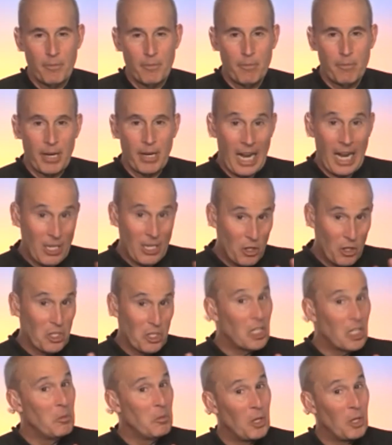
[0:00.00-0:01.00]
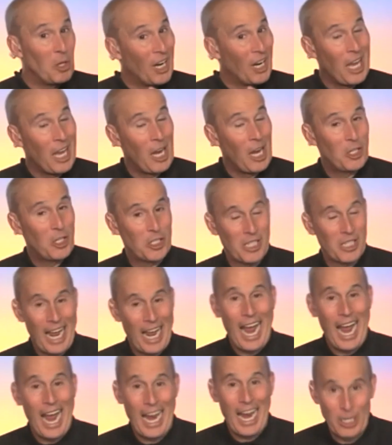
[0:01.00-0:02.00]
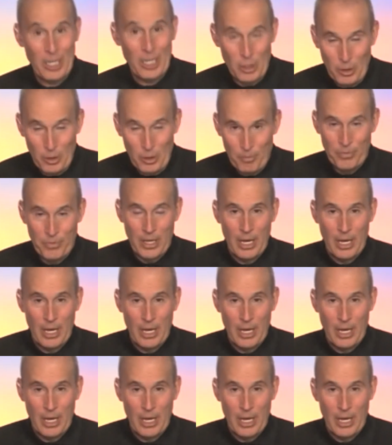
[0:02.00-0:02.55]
but I use a communication angle.